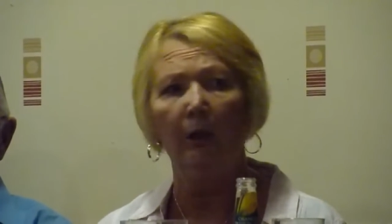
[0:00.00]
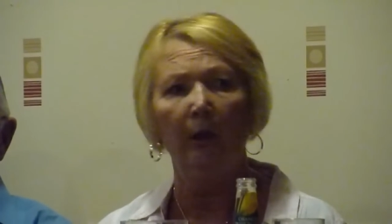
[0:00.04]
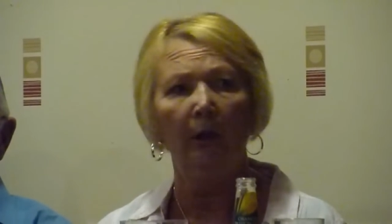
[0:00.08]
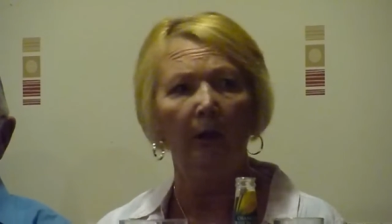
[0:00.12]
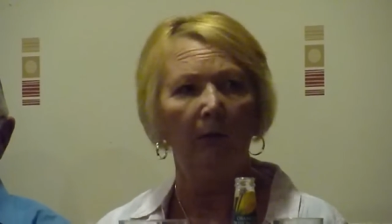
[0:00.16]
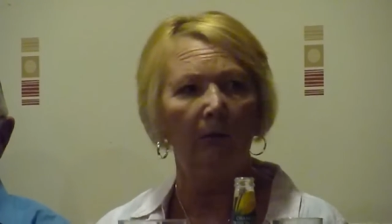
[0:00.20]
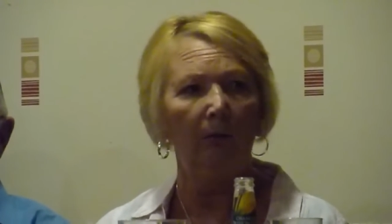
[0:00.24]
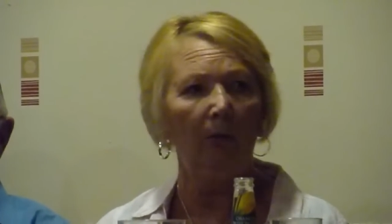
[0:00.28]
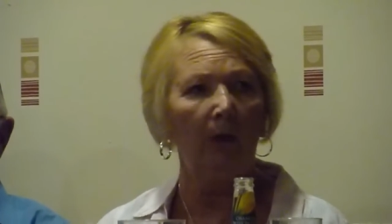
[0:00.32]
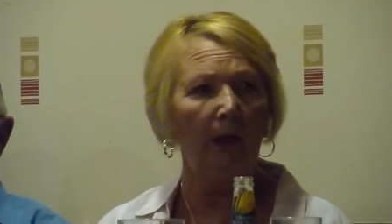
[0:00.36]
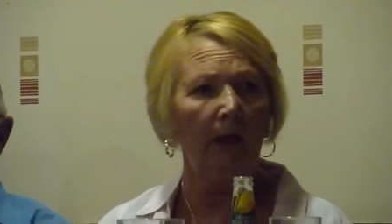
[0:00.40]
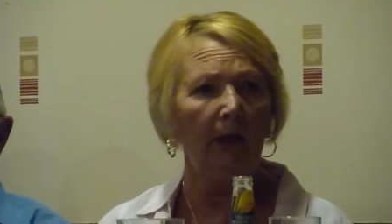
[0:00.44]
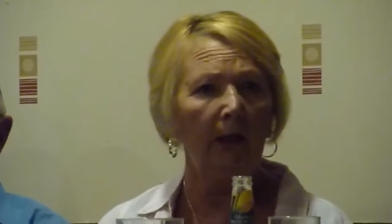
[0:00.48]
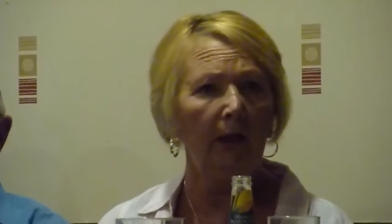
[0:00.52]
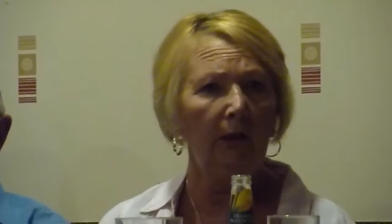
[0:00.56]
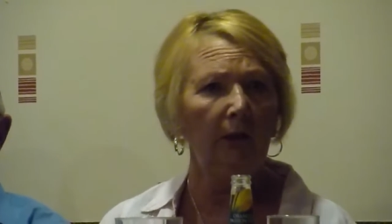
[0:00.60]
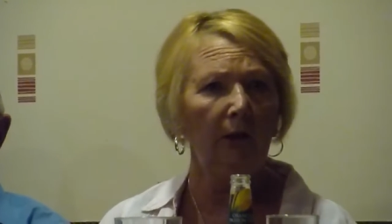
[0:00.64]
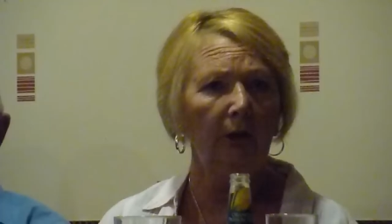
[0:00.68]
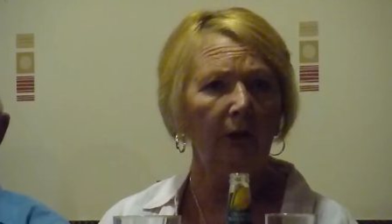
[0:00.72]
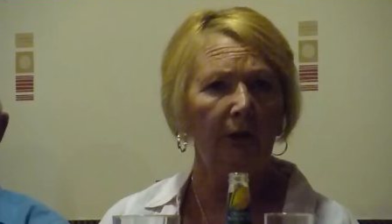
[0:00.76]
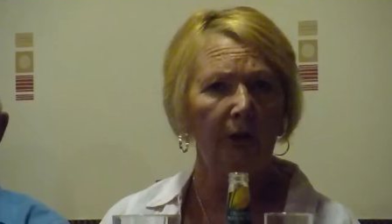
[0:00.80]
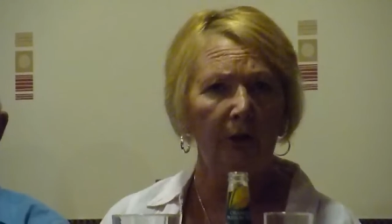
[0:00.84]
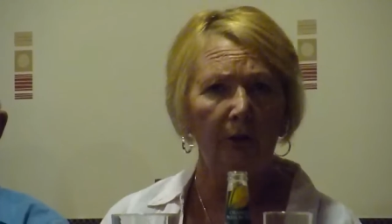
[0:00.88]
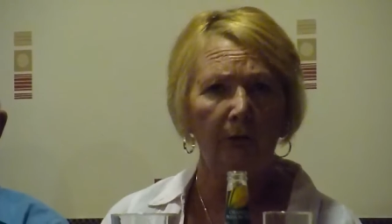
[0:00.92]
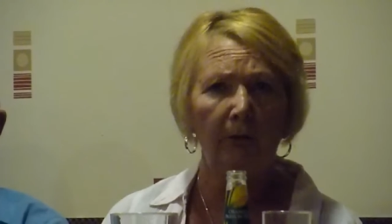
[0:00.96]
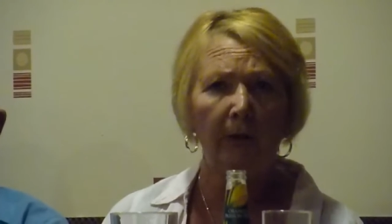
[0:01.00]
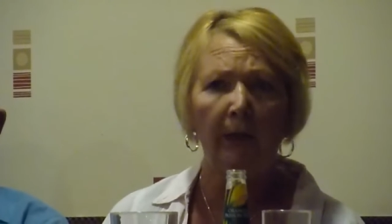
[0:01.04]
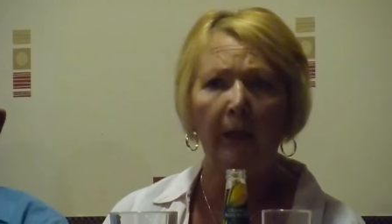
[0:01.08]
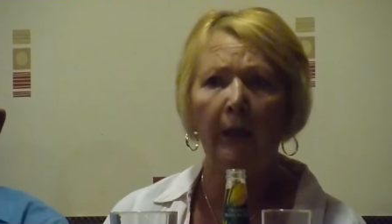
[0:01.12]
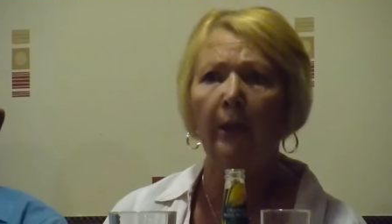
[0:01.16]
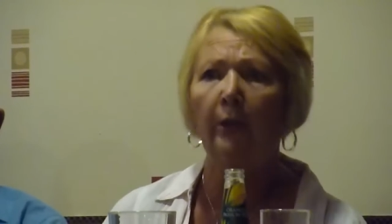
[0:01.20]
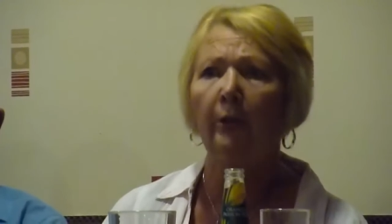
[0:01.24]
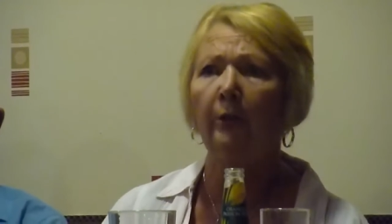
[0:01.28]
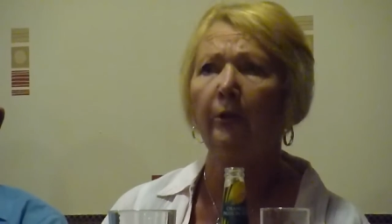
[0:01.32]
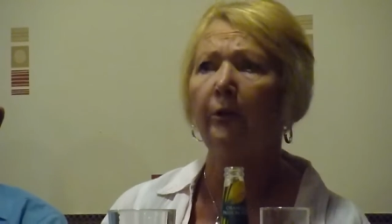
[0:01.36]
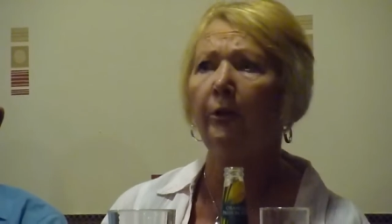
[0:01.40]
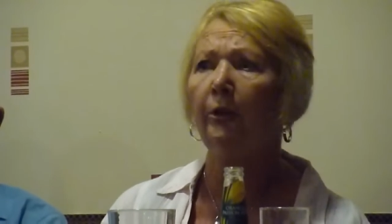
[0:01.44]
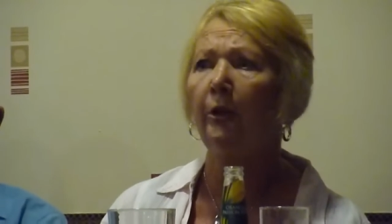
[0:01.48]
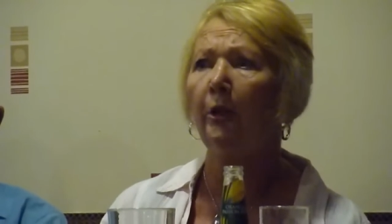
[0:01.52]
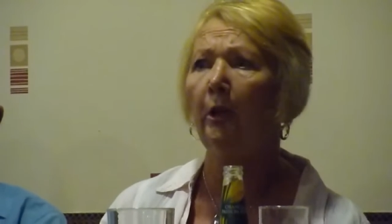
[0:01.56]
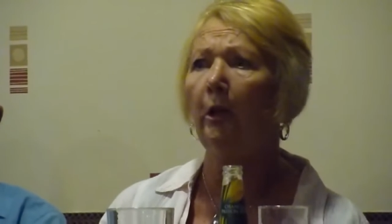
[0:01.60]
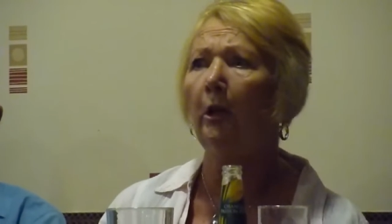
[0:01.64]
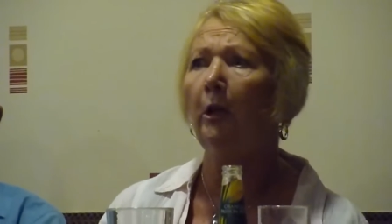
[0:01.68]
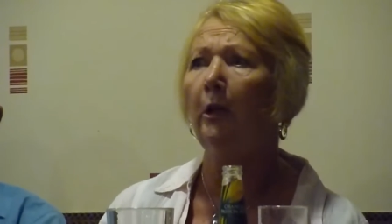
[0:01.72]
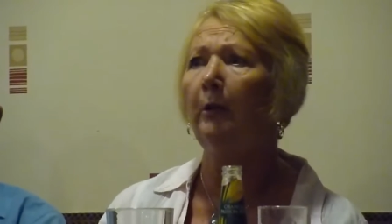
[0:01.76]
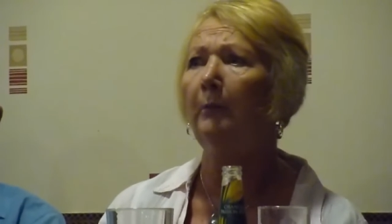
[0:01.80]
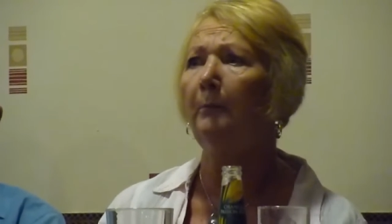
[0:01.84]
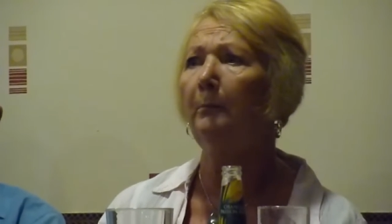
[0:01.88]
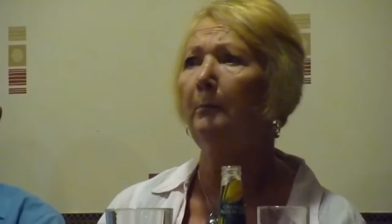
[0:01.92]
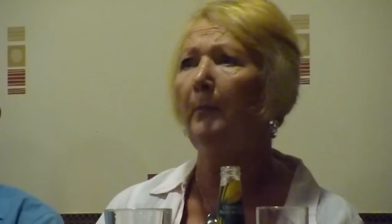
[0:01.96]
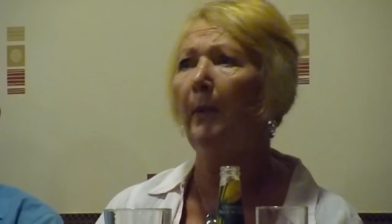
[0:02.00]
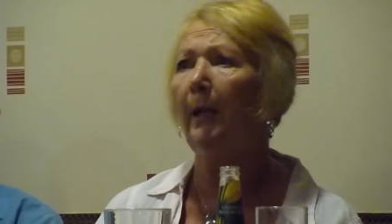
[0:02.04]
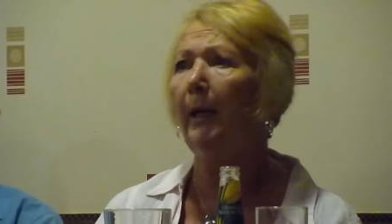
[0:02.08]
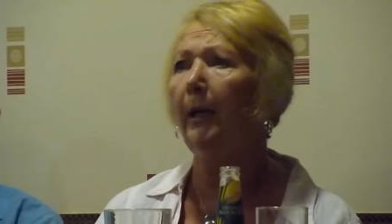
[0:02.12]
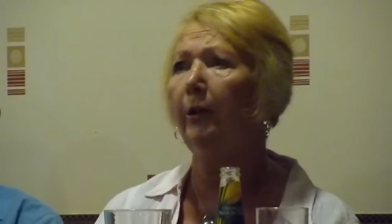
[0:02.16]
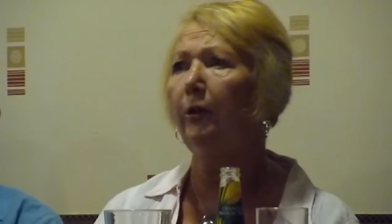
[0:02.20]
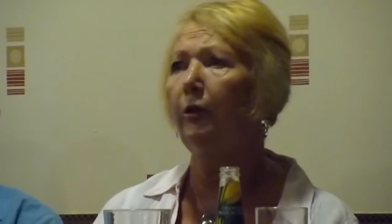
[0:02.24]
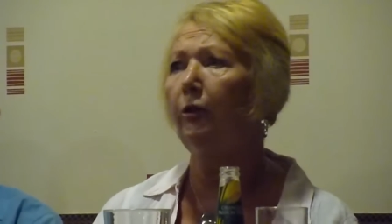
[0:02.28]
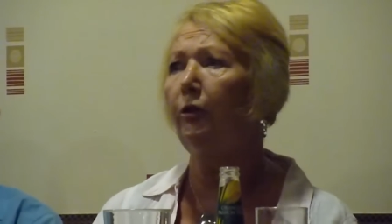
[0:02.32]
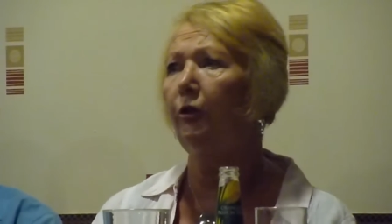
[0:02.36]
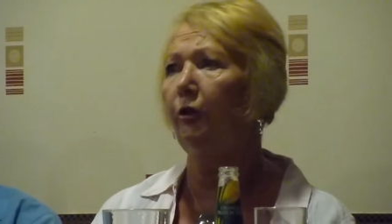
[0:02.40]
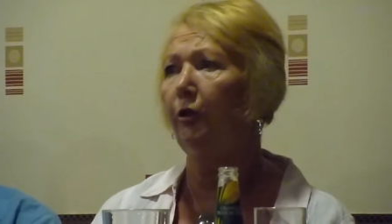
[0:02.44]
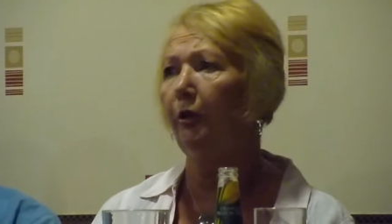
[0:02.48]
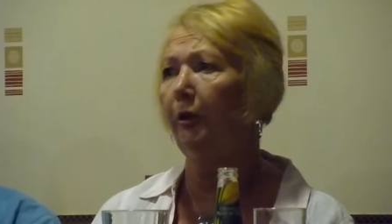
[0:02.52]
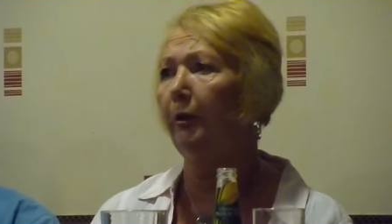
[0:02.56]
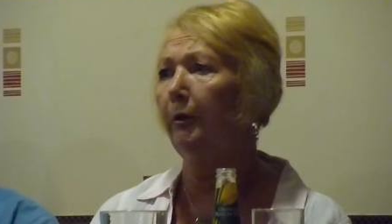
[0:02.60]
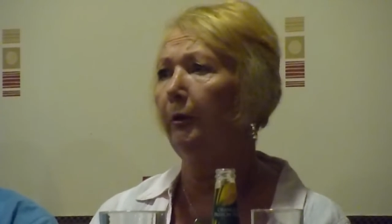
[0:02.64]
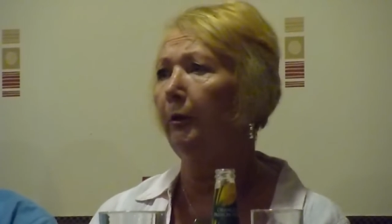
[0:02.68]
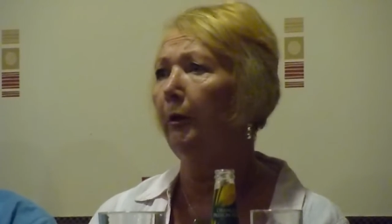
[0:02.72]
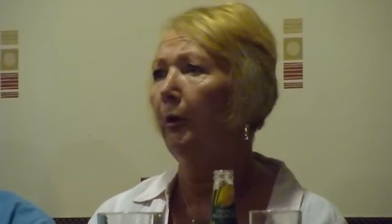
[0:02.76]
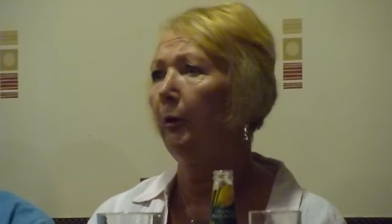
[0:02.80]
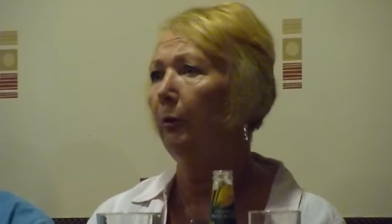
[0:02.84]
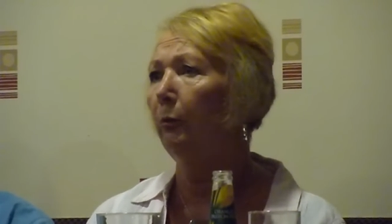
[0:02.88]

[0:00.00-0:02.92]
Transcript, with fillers: while you in your mansion